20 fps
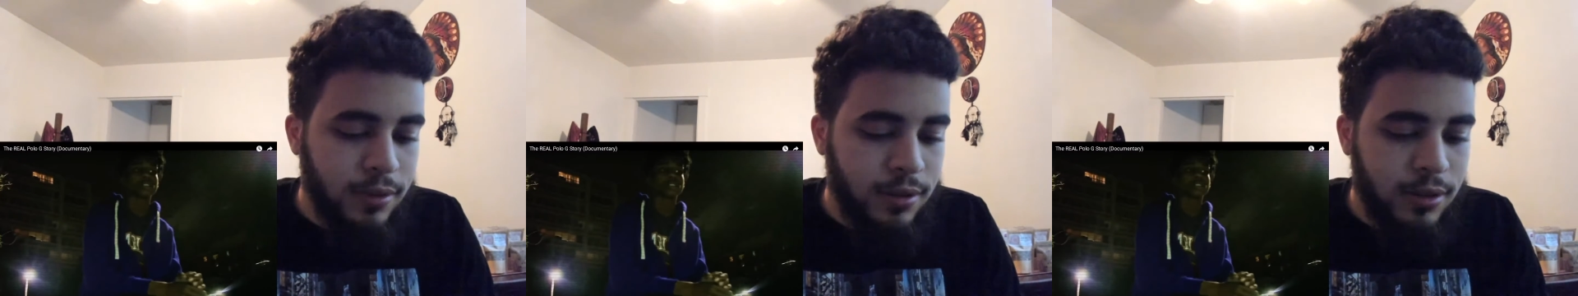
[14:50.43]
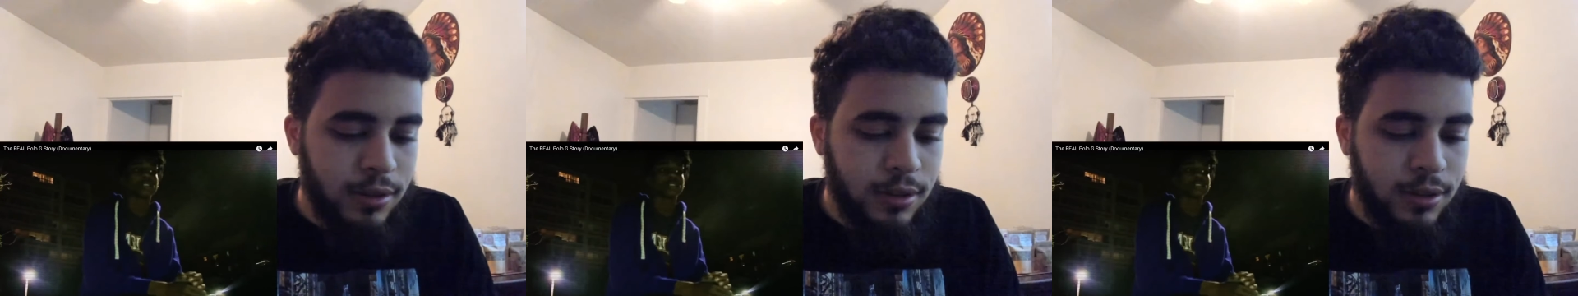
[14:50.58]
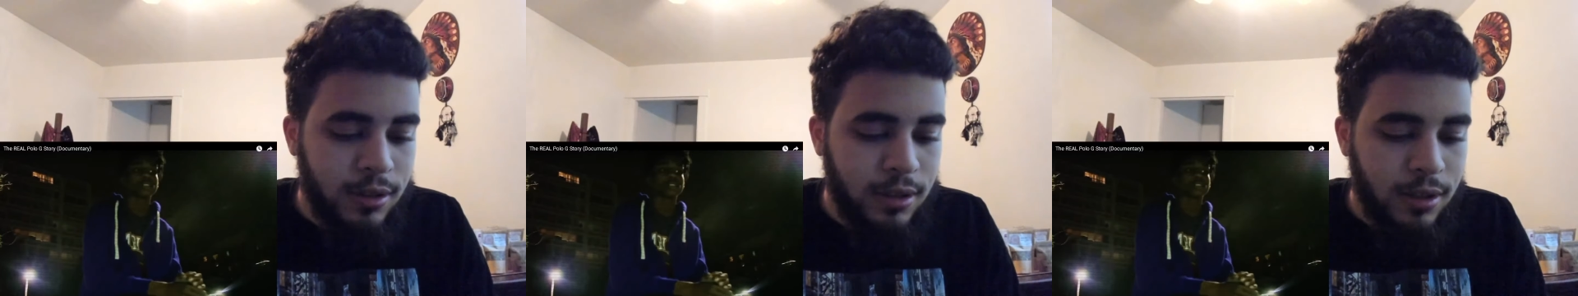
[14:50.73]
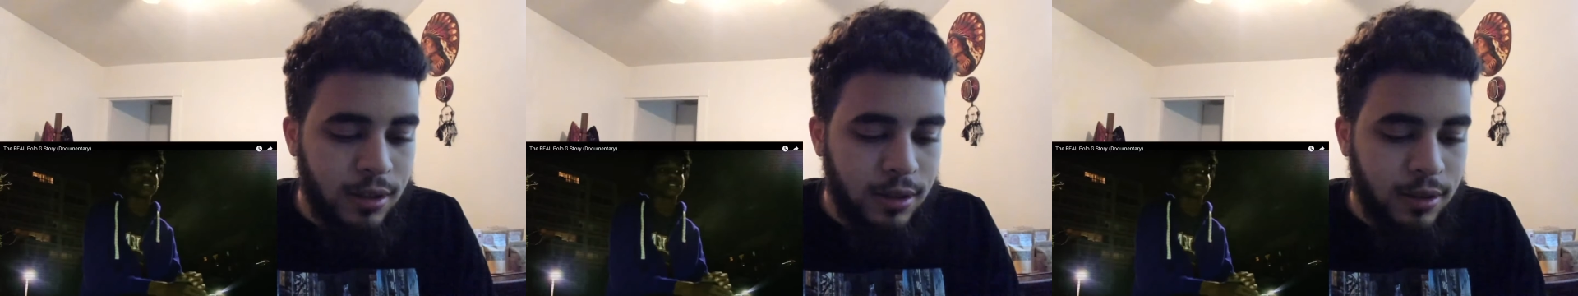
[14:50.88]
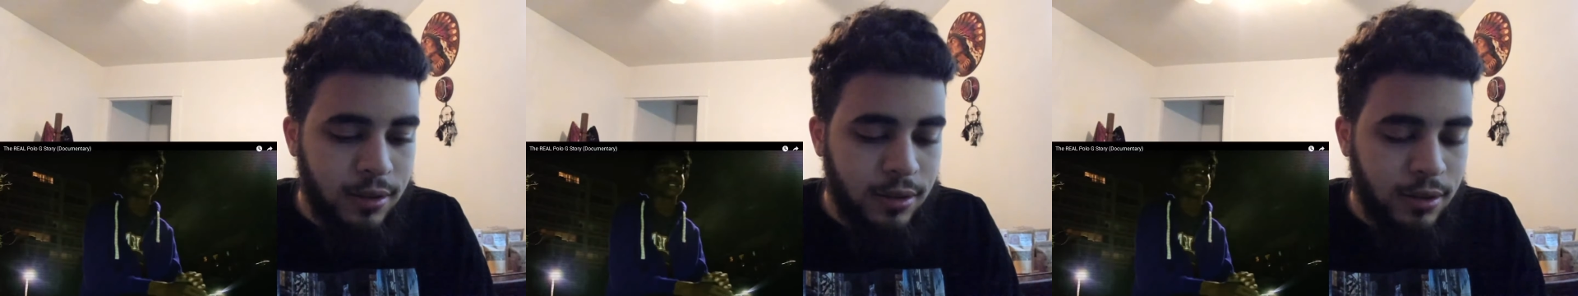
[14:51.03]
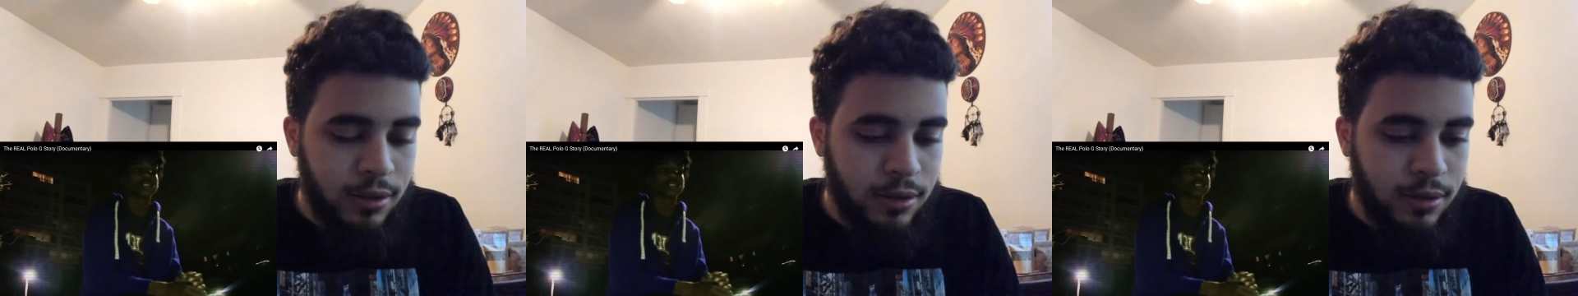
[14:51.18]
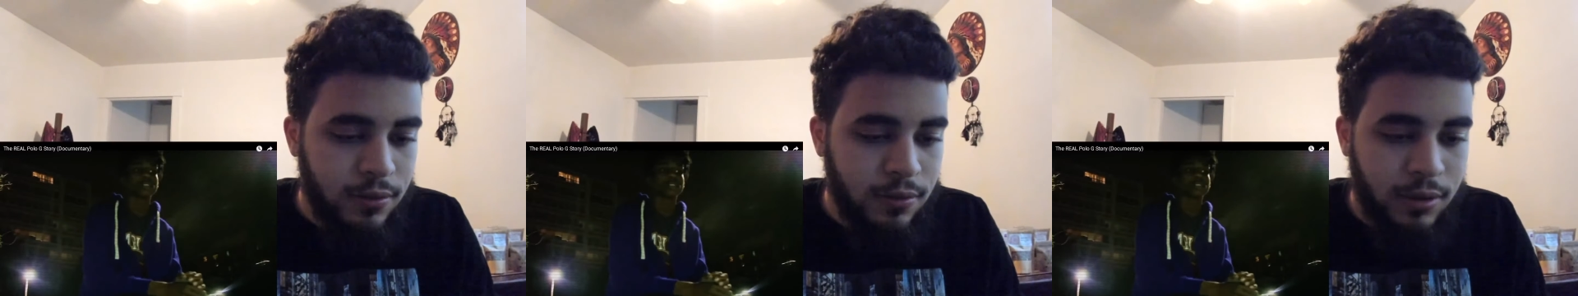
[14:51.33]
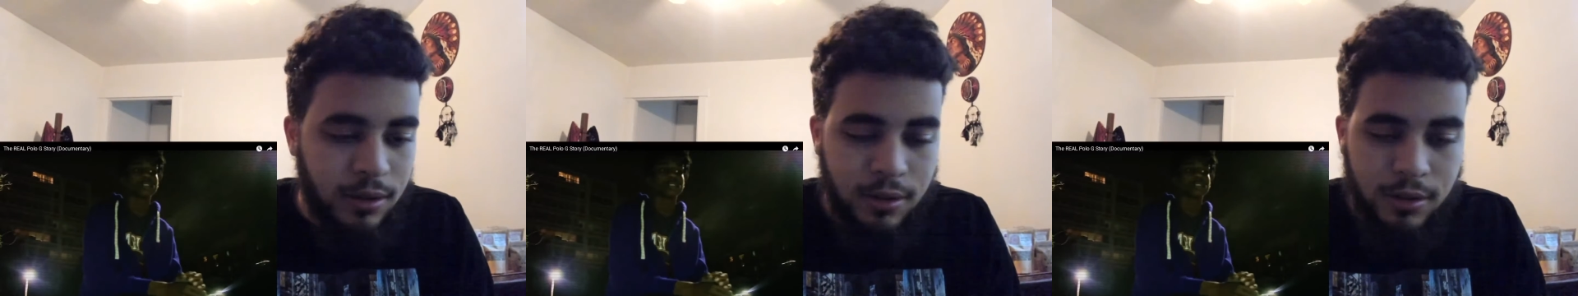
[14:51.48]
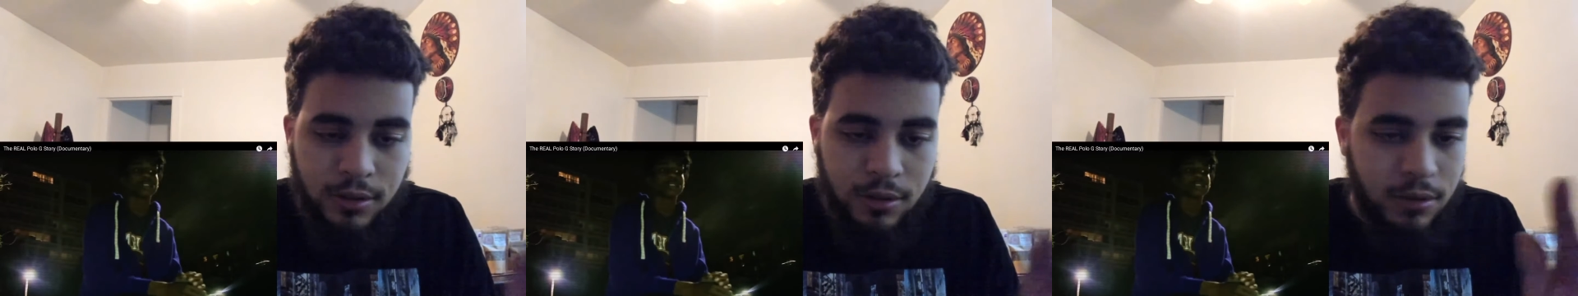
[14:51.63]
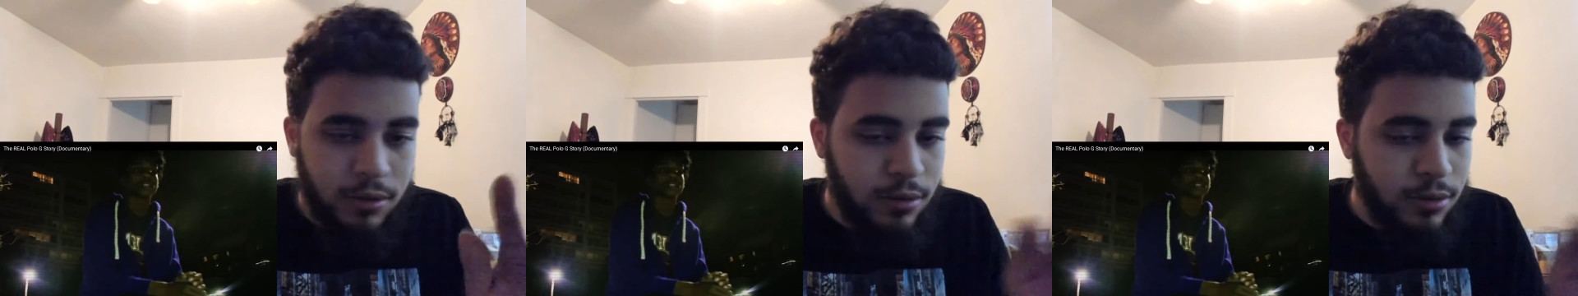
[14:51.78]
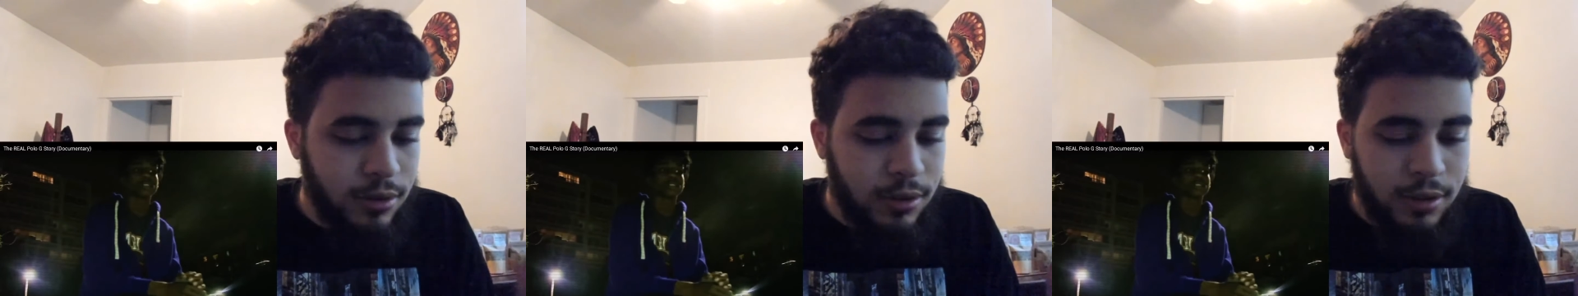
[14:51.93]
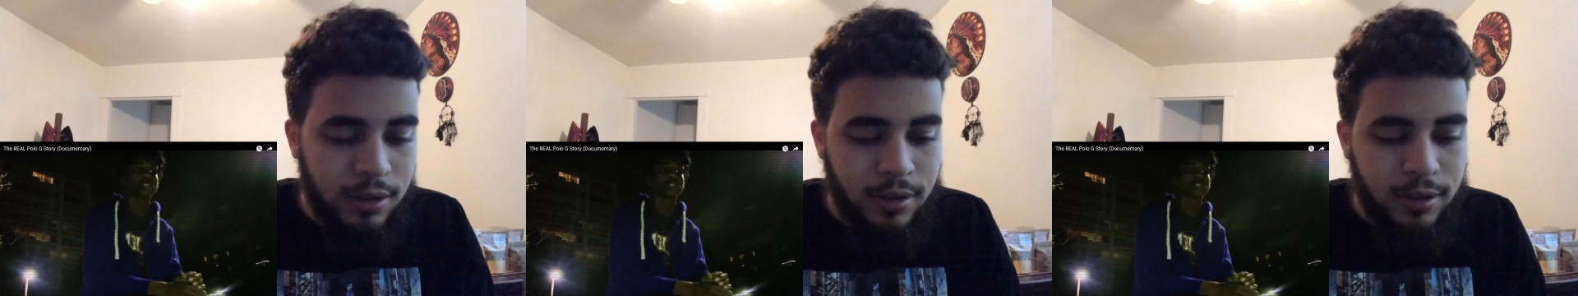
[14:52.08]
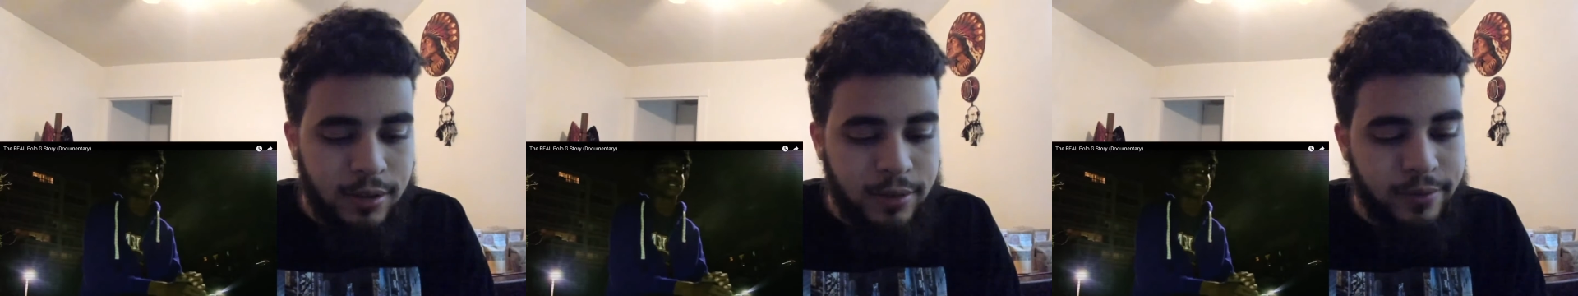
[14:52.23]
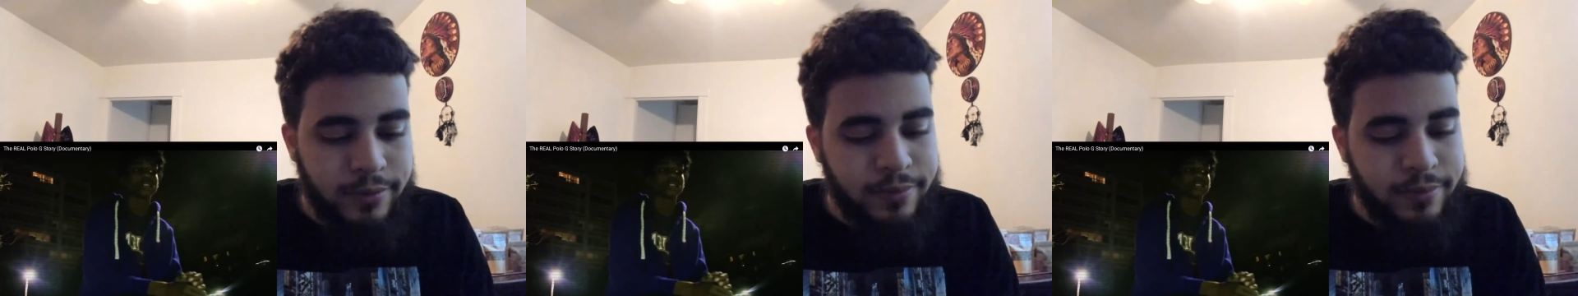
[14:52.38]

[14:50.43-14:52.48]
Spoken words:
this whole scene.